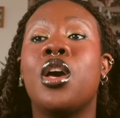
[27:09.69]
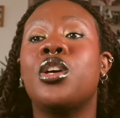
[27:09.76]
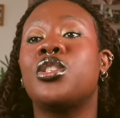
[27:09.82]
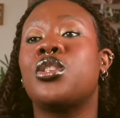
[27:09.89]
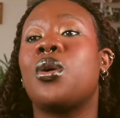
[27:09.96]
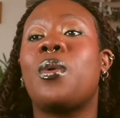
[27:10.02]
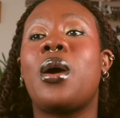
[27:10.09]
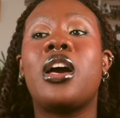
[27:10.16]

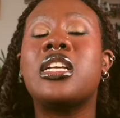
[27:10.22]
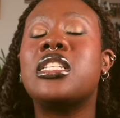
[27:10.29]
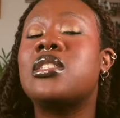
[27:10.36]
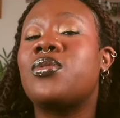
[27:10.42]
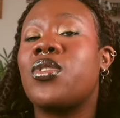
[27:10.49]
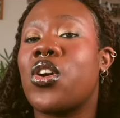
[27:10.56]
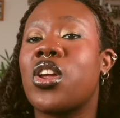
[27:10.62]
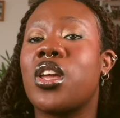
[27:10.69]
So while it is
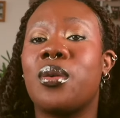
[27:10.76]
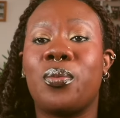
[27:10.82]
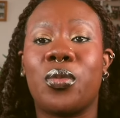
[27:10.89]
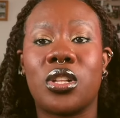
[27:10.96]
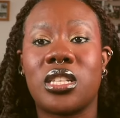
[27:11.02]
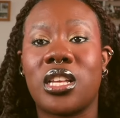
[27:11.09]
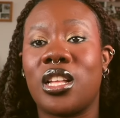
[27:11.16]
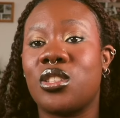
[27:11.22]
very
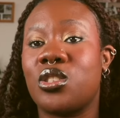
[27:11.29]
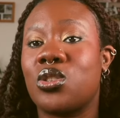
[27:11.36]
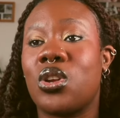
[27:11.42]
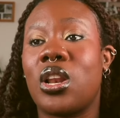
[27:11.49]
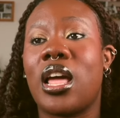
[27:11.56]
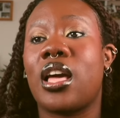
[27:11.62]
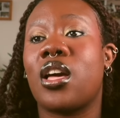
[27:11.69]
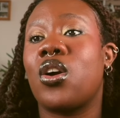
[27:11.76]
important to
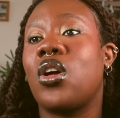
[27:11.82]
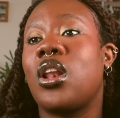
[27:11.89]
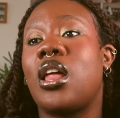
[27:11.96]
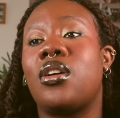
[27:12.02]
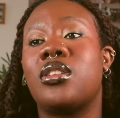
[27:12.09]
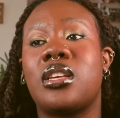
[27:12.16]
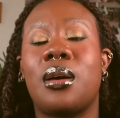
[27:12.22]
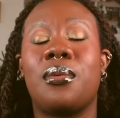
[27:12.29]
like call
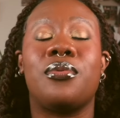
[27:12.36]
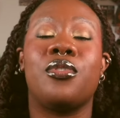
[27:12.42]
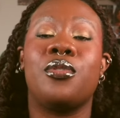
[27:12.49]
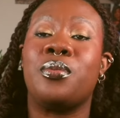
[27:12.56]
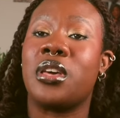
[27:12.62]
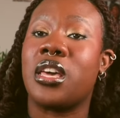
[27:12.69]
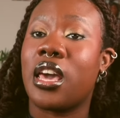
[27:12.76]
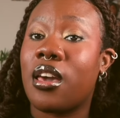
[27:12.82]
out harmful
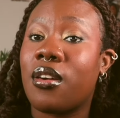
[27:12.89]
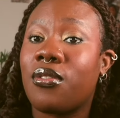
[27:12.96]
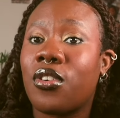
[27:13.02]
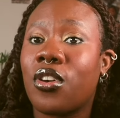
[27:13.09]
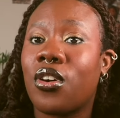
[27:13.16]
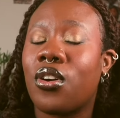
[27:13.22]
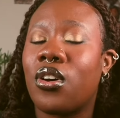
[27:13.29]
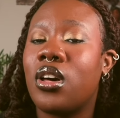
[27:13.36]

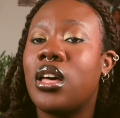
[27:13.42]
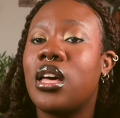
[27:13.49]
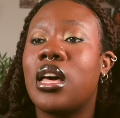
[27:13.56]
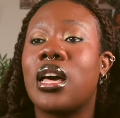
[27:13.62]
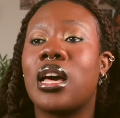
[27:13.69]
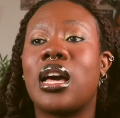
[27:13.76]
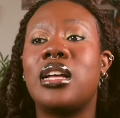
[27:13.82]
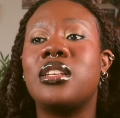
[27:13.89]
behavior,
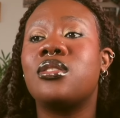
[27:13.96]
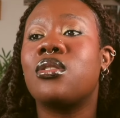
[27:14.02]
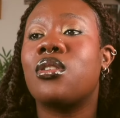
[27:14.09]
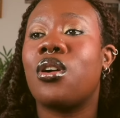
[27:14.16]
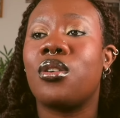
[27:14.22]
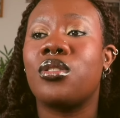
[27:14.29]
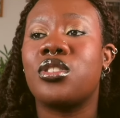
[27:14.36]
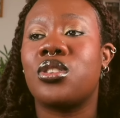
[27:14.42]
cancel
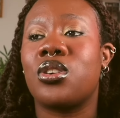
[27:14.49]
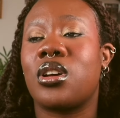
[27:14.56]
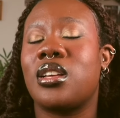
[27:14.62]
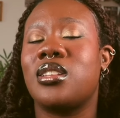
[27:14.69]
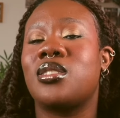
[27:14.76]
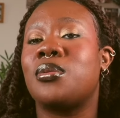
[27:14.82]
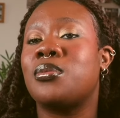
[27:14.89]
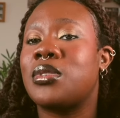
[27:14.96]
culture can
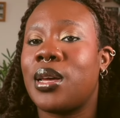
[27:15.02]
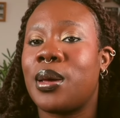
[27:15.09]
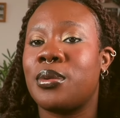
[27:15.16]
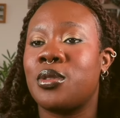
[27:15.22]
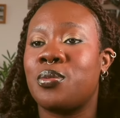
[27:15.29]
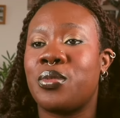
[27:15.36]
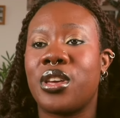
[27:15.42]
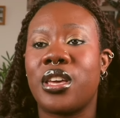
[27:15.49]

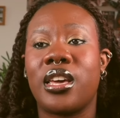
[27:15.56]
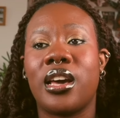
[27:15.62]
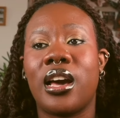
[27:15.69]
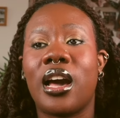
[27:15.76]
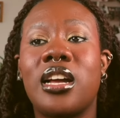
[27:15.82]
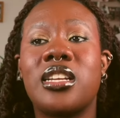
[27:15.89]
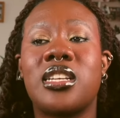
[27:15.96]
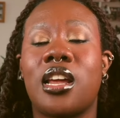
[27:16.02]
sometimes be
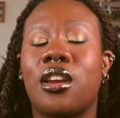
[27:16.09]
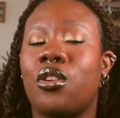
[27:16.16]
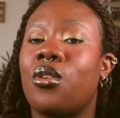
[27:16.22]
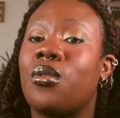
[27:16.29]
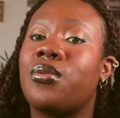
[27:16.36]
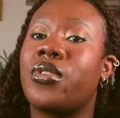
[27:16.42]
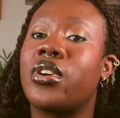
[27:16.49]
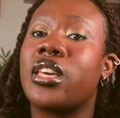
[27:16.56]
harsh and
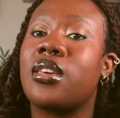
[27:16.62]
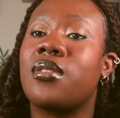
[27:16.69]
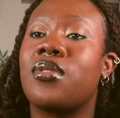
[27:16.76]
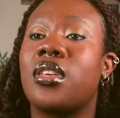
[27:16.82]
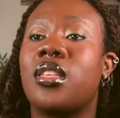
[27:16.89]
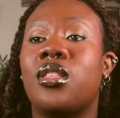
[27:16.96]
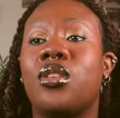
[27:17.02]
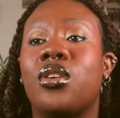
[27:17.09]

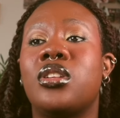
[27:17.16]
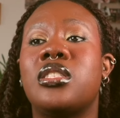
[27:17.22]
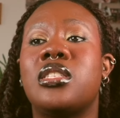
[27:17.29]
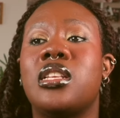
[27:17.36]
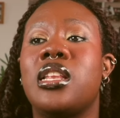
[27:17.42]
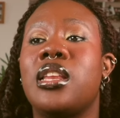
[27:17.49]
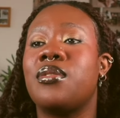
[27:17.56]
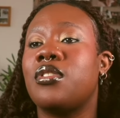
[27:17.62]
unforgiving, not
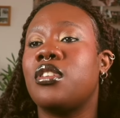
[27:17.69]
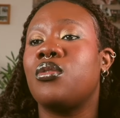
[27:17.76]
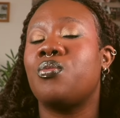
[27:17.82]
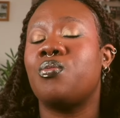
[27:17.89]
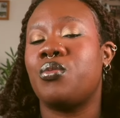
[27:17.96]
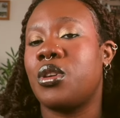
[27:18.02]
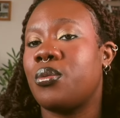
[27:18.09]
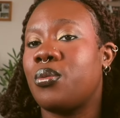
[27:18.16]
leaving
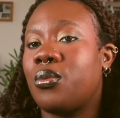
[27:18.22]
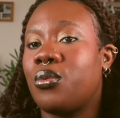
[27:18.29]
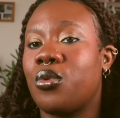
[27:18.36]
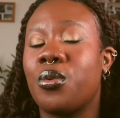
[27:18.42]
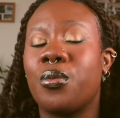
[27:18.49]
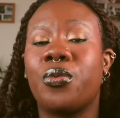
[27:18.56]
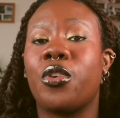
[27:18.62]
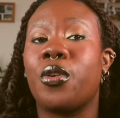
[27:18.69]

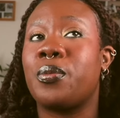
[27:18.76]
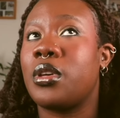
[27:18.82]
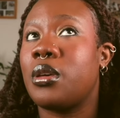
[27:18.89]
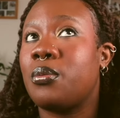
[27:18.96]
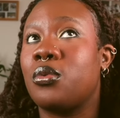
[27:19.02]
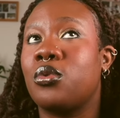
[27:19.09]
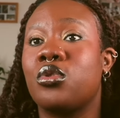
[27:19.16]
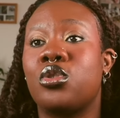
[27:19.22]
room for
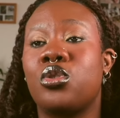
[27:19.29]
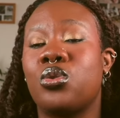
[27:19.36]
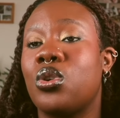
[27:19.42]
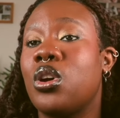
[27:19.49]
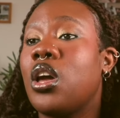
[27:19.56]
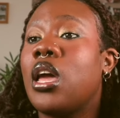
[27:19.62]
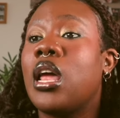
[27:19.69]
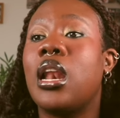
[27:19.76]
people to
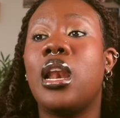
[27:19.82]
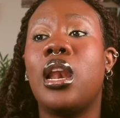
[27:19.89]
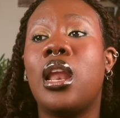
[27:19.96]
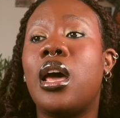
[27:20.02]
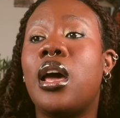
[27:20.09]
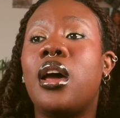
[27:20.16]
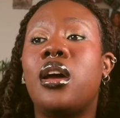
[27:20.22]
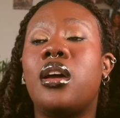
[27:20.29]

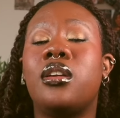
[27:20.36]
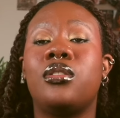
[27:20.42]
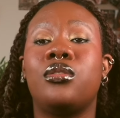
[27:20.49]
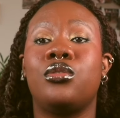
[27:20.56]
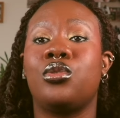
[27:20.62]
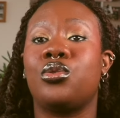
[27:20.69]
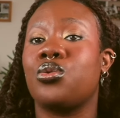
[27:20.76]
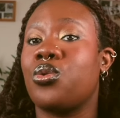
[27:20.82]
learn,
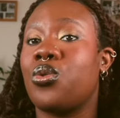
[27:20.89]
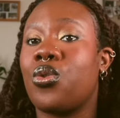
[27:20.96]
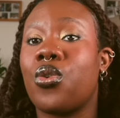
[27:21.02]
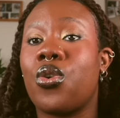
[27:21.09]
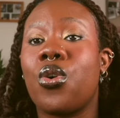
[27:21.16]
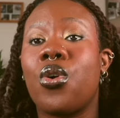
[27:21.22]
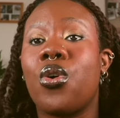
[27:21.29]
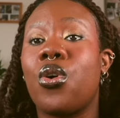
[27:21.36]
to
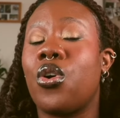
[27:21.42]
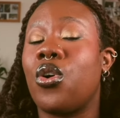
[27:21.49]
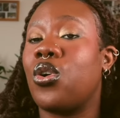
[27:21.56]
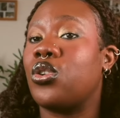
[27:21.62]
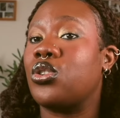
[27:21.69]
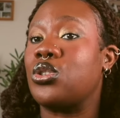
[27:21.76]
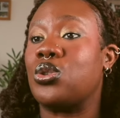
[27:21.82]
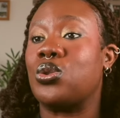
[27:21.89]
grow,
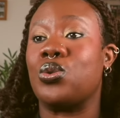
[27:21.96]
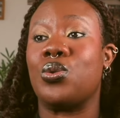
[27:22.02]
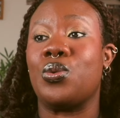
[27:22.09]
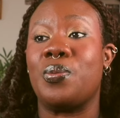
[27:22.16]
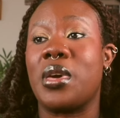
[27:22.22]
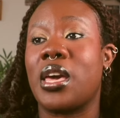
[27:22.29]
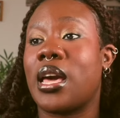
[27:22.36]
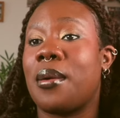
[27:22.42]
or to
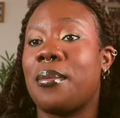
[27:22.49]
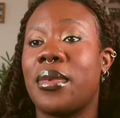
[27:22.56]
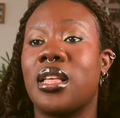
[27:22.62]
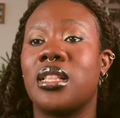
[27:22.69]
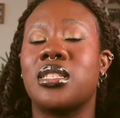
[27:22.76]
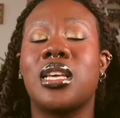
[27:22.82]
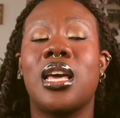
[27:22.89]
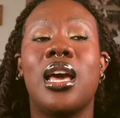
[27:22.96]
make
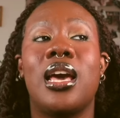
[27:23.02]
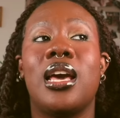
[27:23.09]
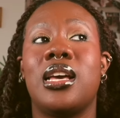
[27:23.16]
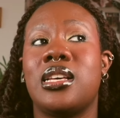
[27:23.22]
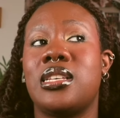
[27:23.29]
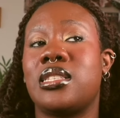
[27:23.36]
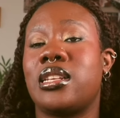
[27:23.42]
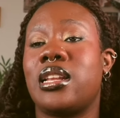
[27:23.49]
amends.
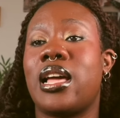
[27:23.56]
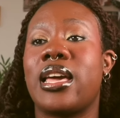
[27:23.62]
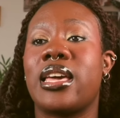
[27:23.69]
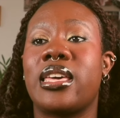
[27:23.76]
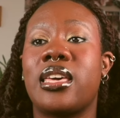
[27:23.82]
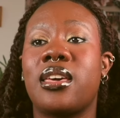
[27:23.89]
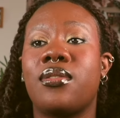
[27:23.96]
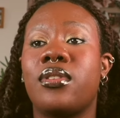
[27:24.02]
It's
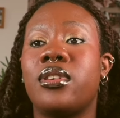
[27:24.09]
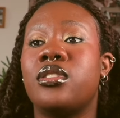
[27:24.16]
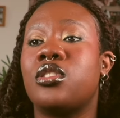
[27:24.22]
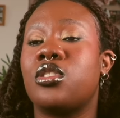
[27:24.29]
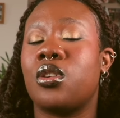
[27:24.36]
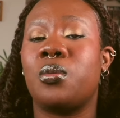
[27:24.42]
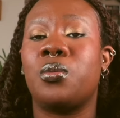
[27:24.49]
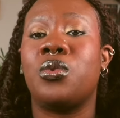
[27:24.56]
like giving
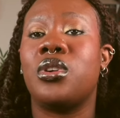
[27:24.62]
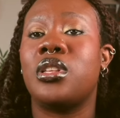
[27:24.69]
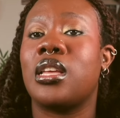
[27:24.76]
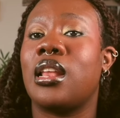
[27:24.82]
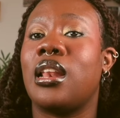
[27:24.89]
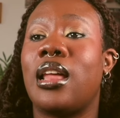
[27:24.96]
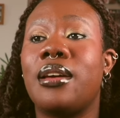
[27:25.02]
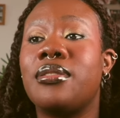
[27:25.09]
someone a
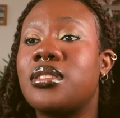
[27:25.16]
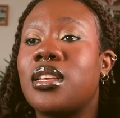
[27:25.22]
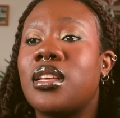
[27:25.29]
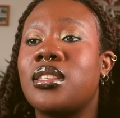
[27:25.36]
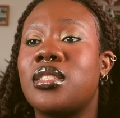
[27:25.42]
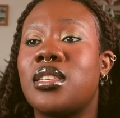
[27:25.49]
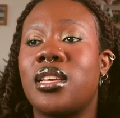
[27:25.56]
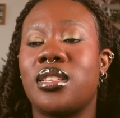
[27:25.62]
life
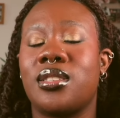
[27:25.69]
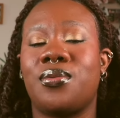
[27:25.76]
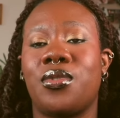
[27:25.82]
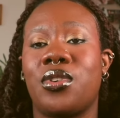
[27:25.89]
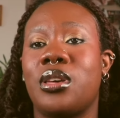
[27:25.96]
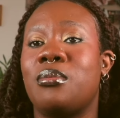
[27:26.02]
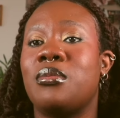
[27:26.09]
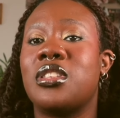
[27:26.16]
sentence for
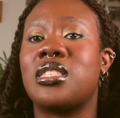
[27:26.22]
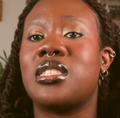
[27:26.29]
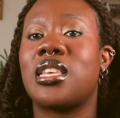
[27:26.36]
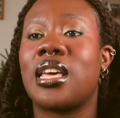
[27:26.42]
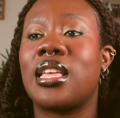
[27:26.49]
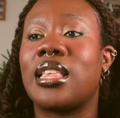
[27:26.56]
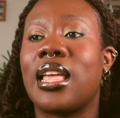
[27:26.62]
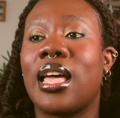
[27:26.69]
a
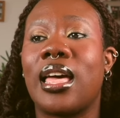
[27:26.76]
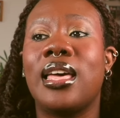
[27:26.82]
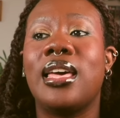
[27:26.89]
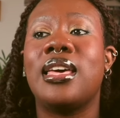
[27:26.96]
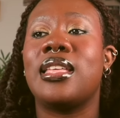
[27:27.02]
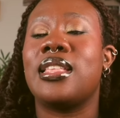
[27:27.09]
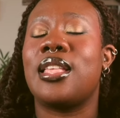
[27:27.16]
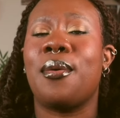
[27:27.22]
mistake that
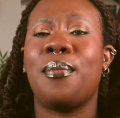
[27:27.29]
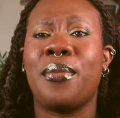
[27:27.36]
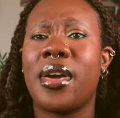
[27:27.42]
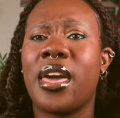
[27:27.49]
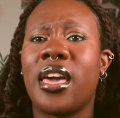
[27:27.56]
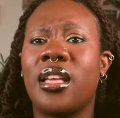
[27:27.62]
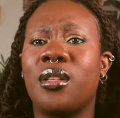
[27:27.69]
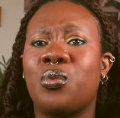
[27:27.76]
they
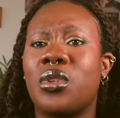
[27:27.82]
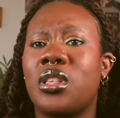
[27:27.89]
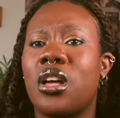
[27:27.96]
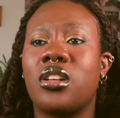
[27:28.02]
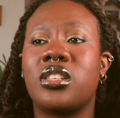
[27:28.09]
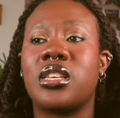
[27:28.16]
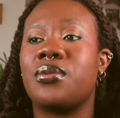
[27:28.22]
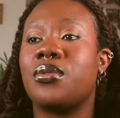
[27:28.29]
made
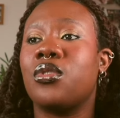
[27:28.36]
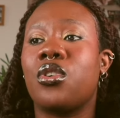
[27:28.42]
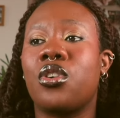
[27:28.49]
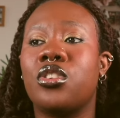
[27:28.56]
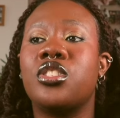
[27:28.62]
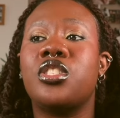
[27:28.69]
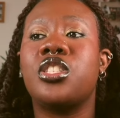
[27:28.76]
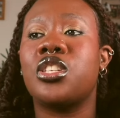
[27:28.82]
without even
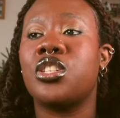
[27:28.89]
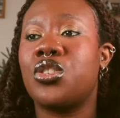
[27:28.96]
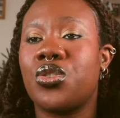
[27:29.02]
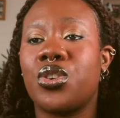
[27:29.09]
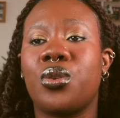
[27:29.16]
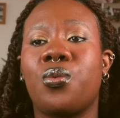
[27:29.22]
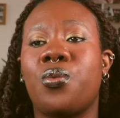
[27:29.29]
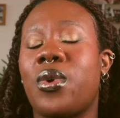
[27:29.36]

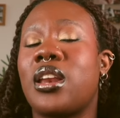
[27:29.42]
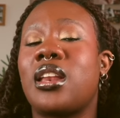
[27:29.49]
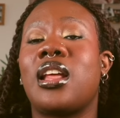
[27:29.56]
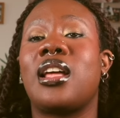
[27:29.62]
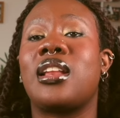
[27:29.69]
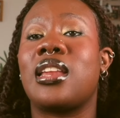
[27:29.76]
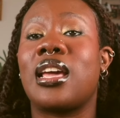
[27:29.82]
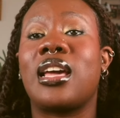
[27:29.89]
considering
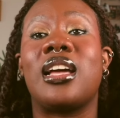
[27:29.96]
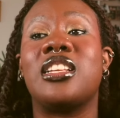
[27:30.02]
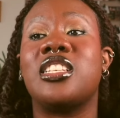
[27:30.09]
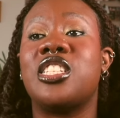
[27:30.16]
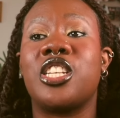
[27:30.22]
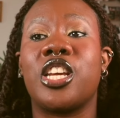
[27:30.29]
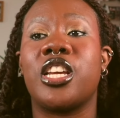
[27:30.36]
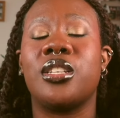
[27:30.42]
whether they can
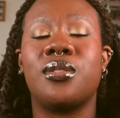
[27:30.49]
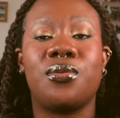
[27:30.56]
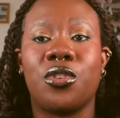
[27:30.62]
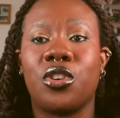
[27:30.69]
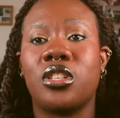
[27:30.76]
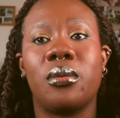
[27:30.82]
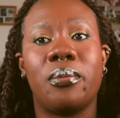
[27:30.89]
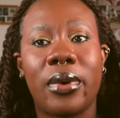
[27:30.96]
change
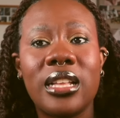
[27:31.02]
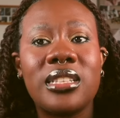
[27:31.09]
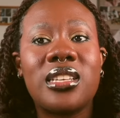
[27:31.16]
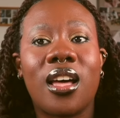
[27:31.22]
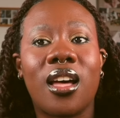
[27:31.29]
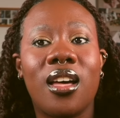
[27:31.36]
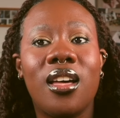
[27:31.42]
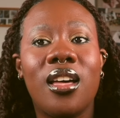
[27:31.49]
for the better.